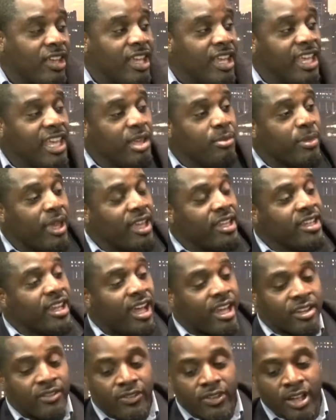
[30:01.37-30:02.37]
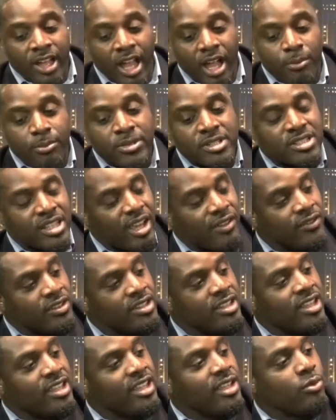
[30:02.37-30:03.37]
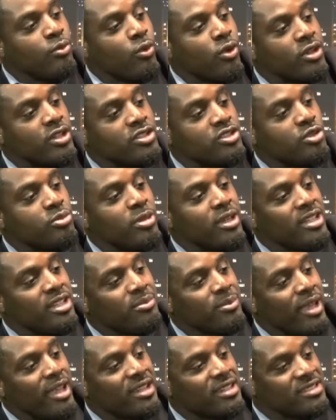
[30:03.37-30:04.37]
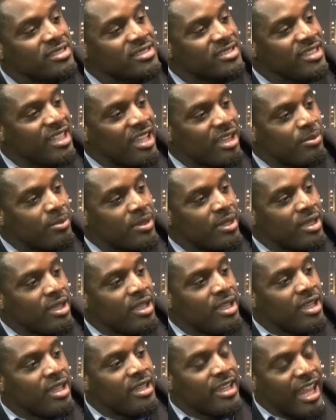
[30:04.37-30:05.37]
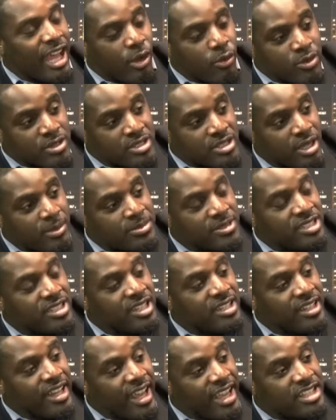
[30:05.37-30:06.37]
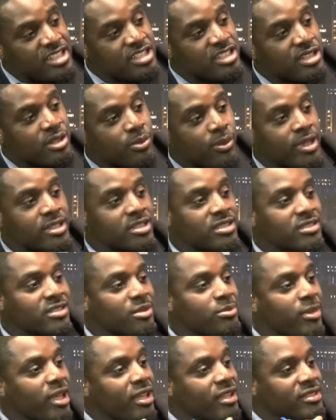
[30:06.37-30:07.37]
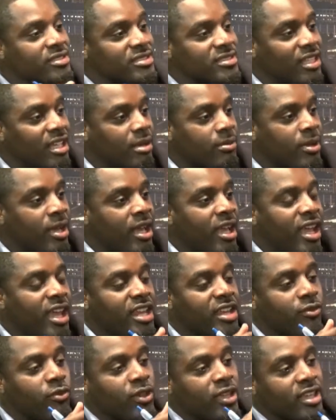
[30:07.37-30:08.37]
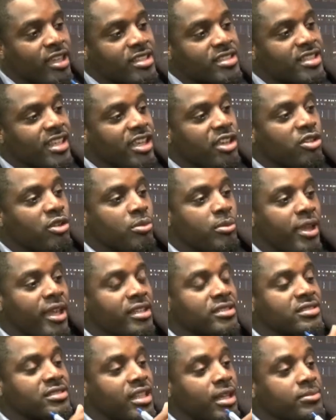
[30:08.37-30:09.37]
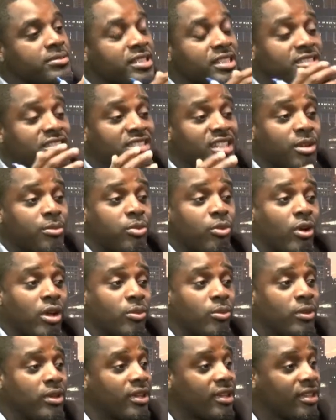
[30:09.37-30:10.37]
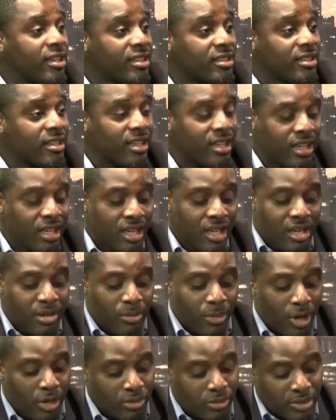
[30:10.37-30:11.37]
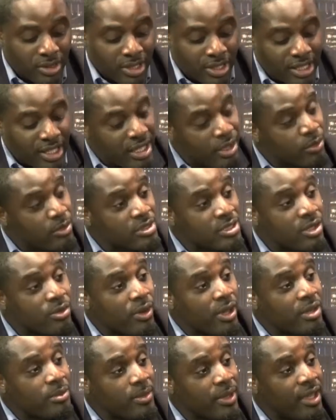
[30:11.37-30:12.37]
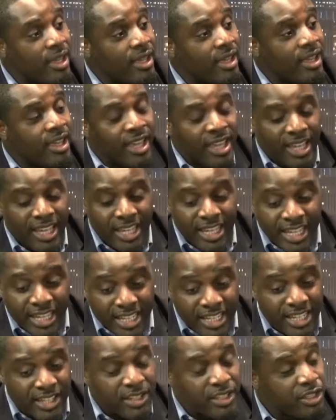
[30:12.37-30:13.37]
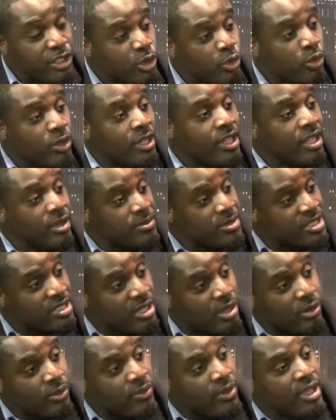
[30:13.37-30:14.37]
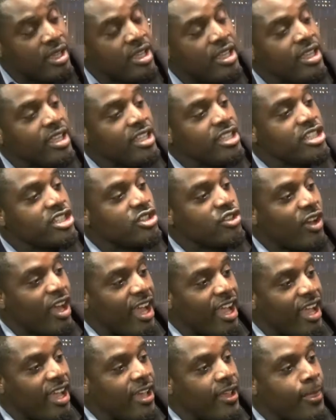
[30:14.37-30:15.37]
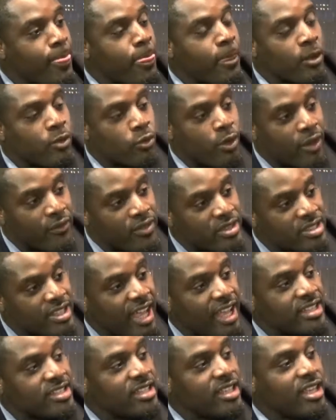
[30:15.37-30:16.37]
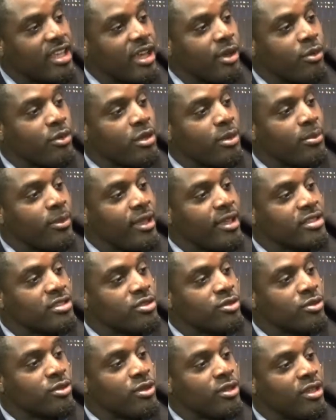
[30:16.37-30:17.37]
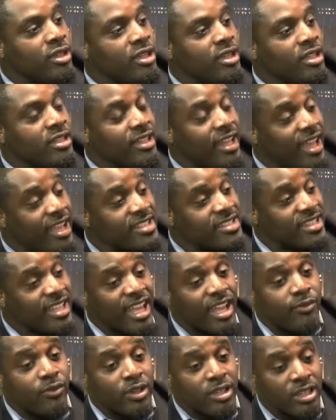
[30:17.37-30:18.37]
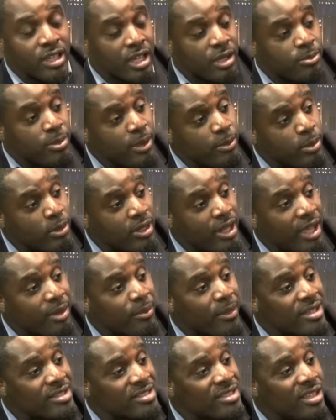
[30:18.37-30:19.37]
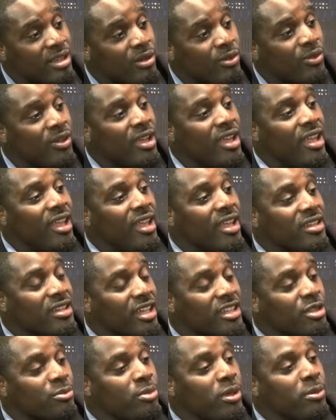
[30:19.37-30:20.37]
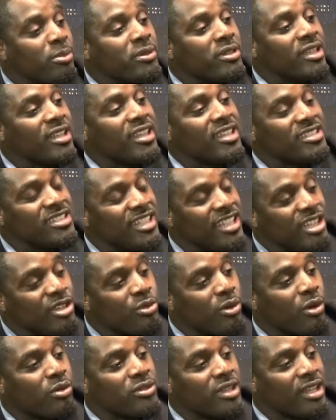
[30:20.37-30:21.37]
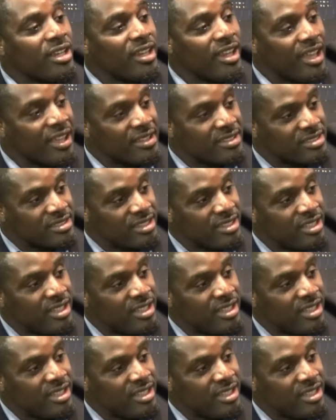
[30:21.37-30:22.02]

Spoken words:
He may not have accomplished everything he wanted to, but he made a step. Now it's up to the next generation to make a step. And if we continue to make steps, at some point we'll get there. Martin Luther King was a great man. He didn't do it himself. He tried. Reverend Jackson carried the mantle. Now it's time for young people like myself and other people to continue on their legacy.